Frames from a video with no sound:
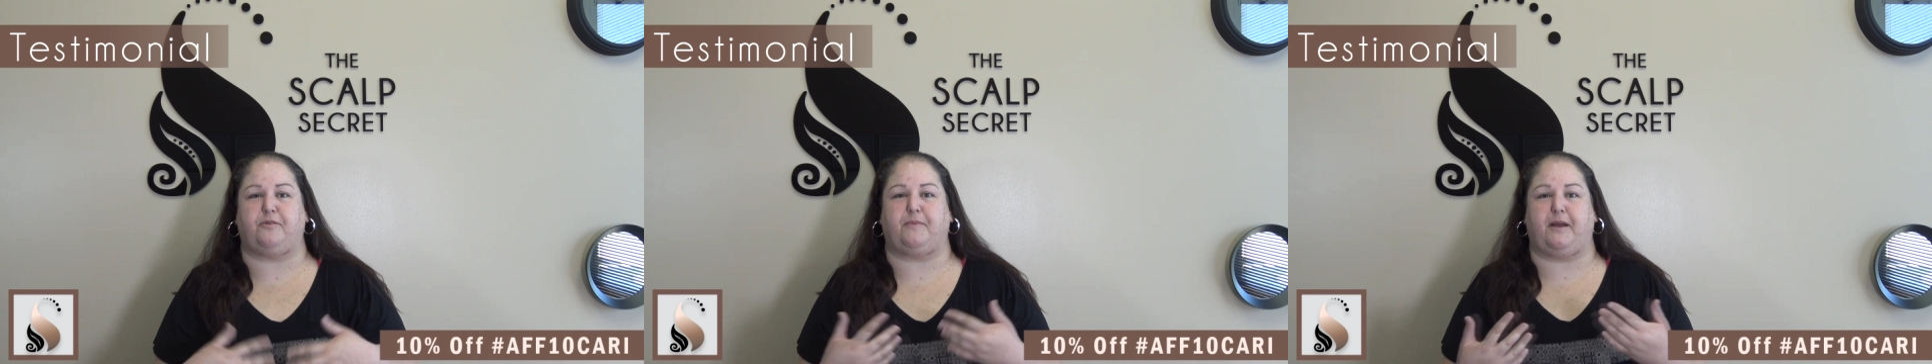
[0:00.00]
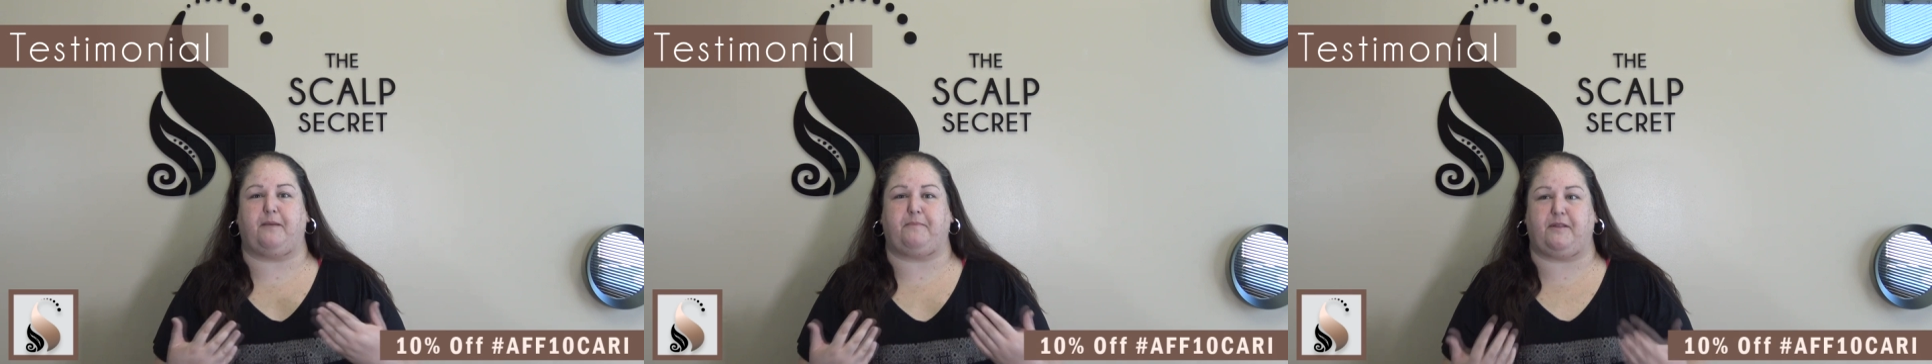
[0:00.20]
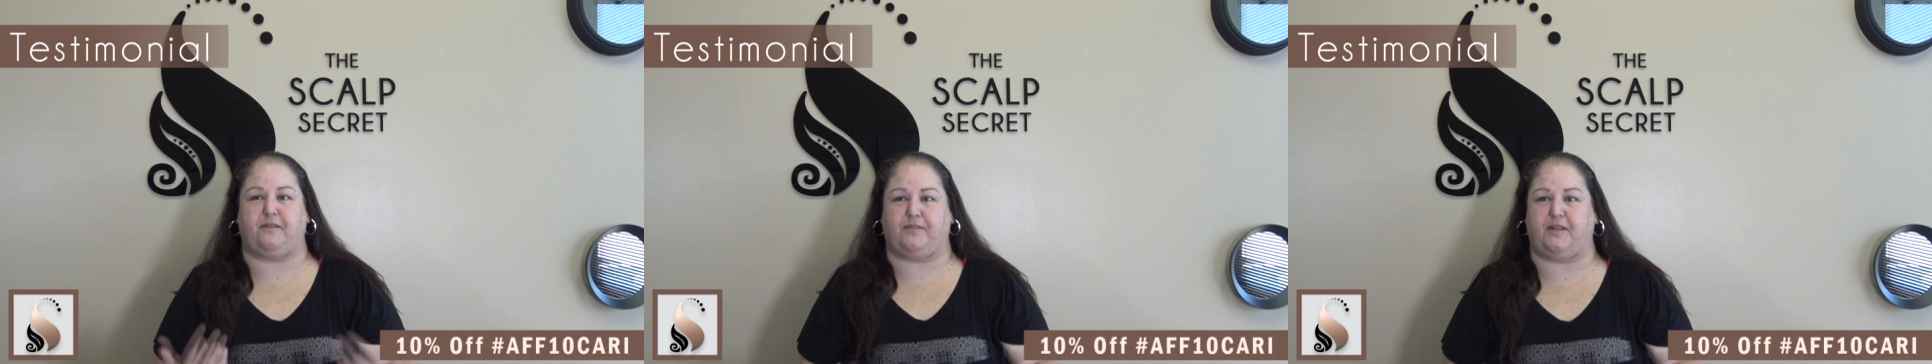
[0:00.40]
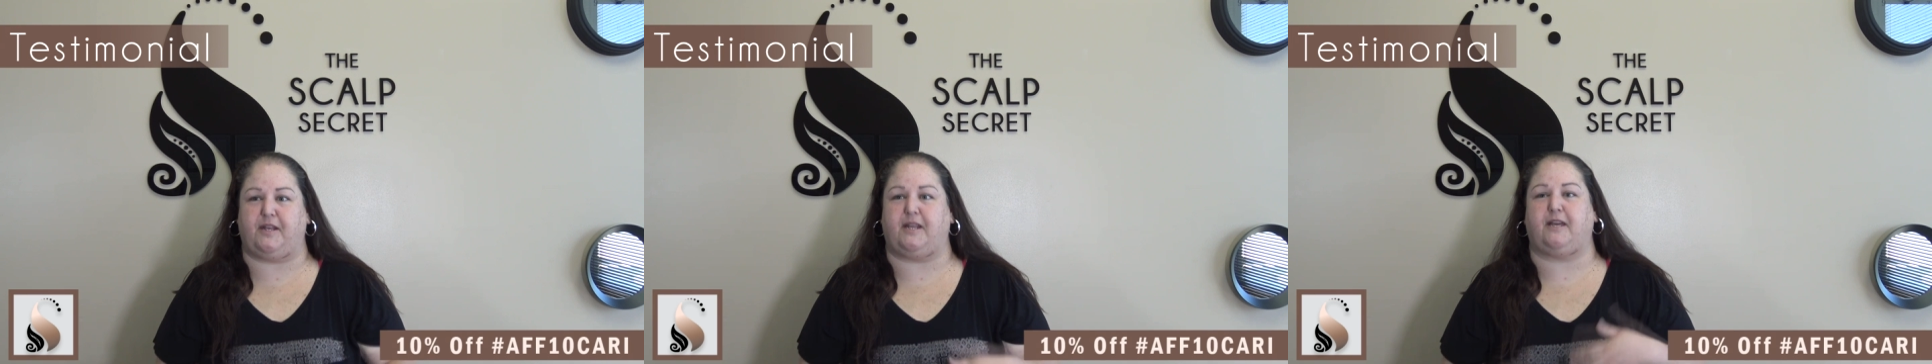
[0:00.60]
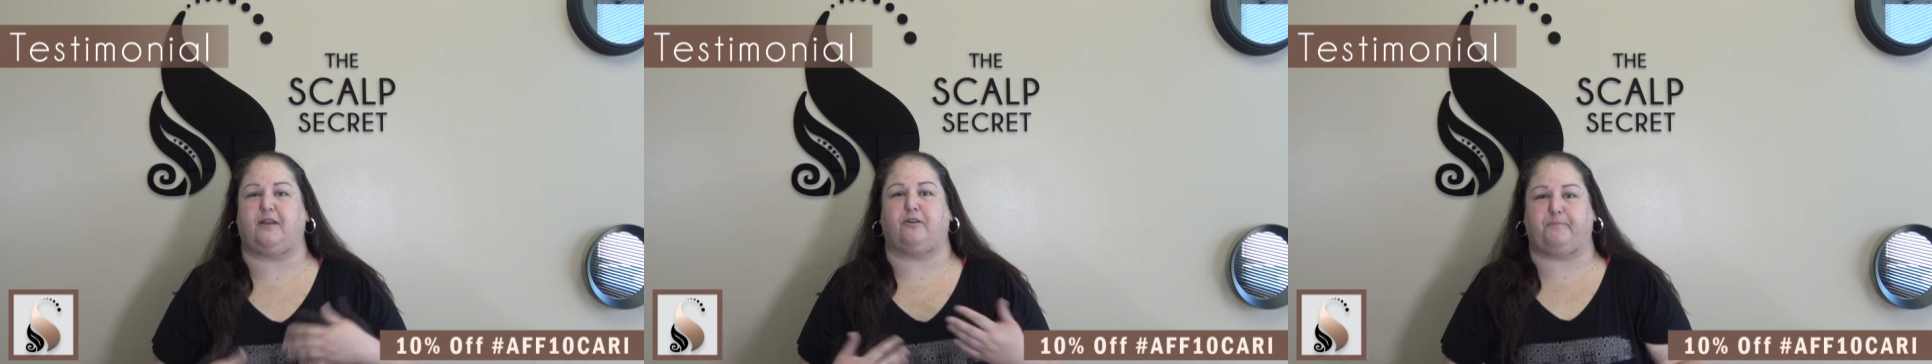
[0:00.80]
might be
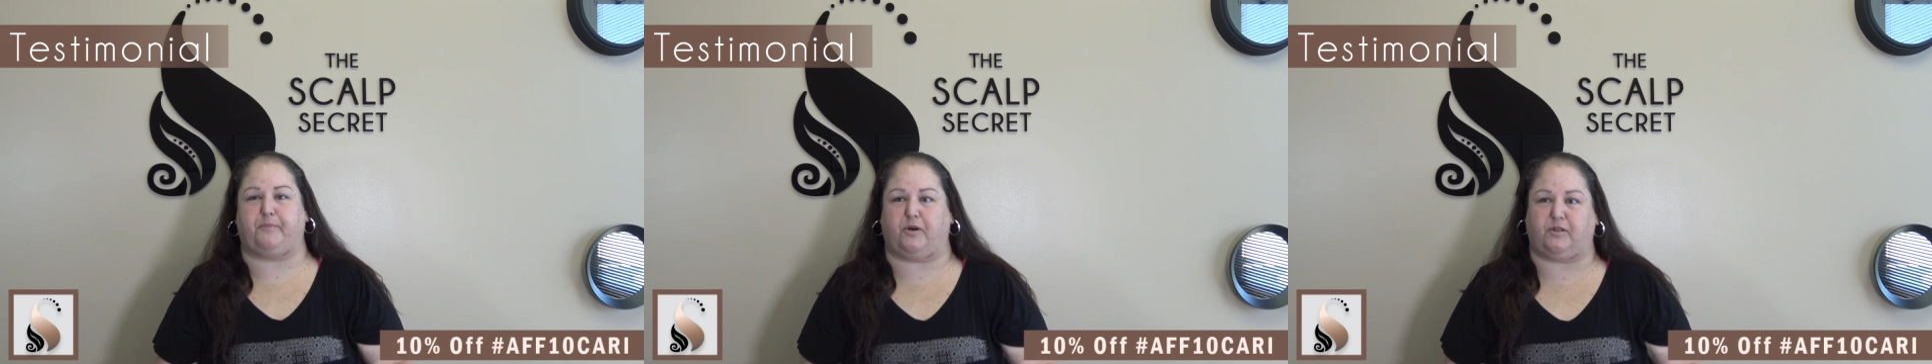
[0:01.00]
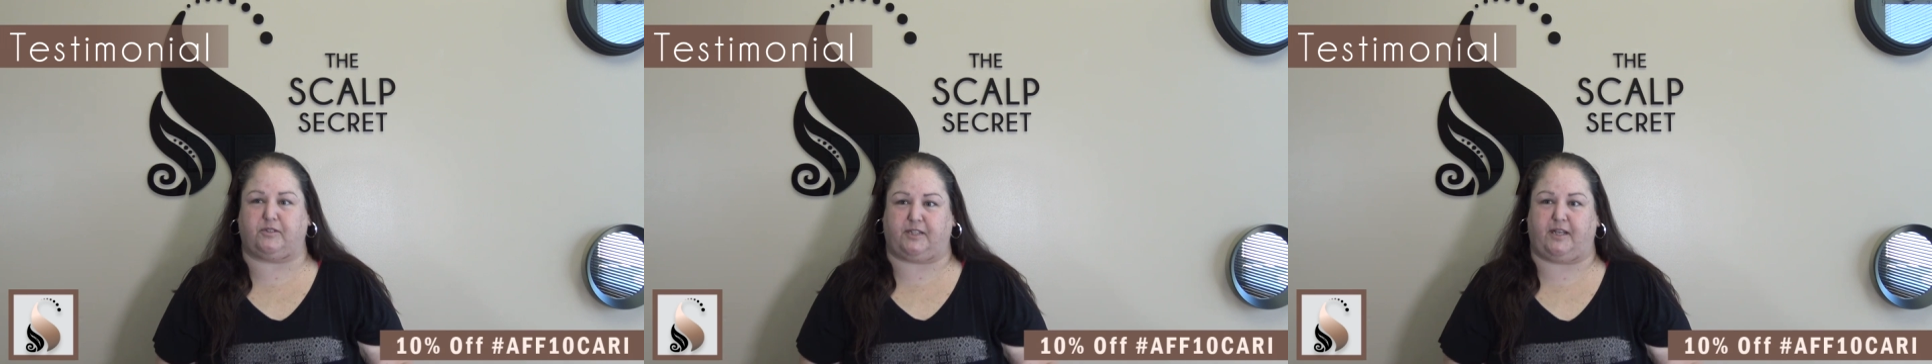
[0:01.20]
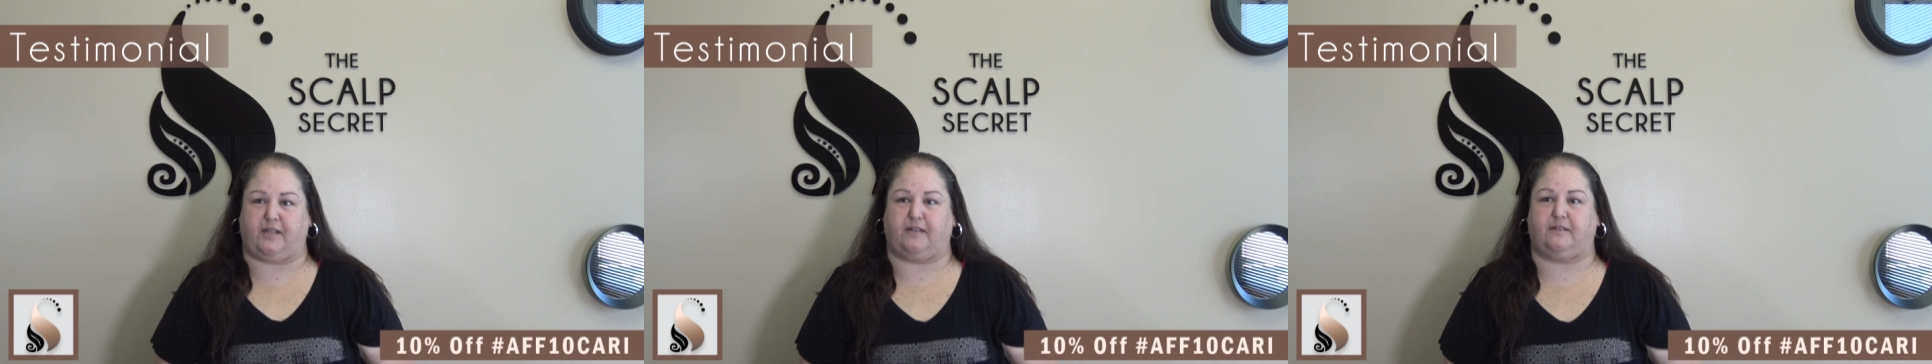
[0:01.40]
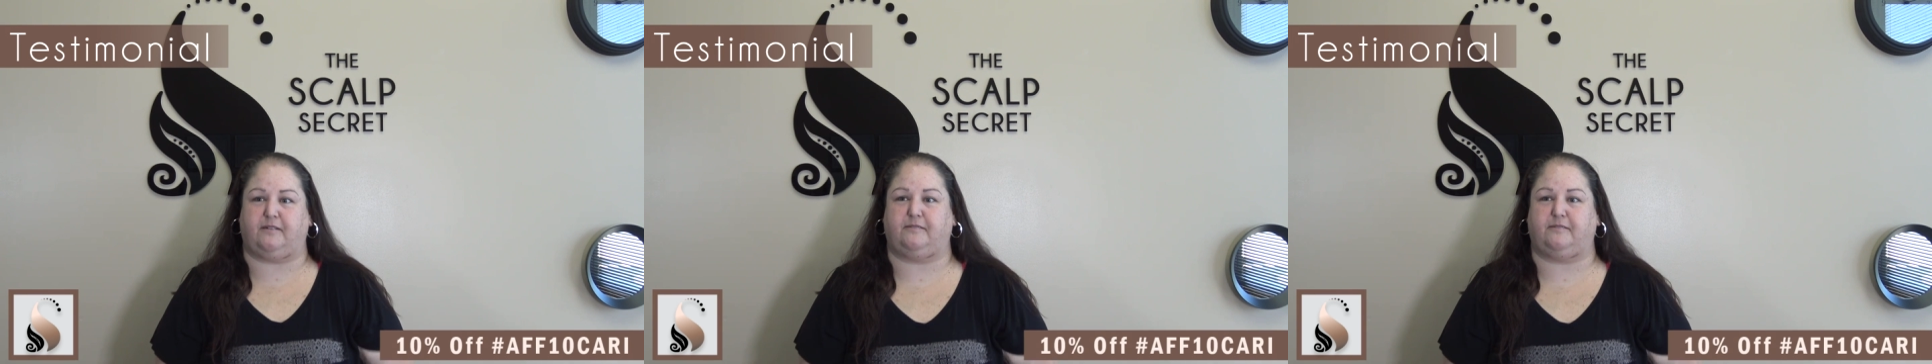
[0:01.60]
thinning or balding.